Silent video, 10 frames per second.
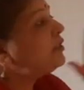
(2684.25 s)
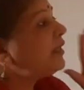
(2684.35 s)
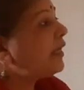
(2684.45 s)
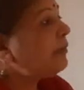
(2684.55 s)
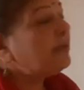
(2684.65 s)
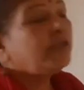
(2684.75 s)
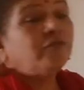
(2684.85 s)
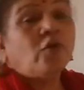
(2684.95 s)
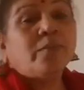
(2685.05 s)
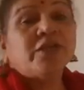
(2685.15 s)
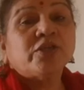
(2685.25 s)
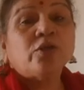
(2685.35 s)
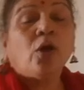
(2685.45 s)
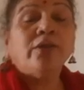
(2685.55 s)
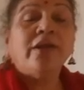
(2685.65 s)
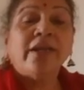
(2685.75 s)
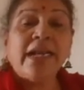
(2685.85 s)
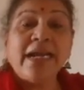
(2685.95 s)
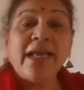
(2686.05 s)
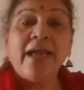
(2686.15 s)
the image formation or the
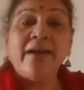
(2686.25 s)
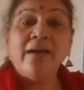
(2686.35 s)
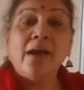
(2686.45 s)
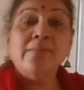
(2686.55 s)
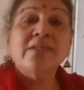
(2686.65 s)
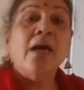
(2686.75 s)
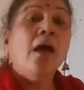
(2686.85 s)
ray diagrams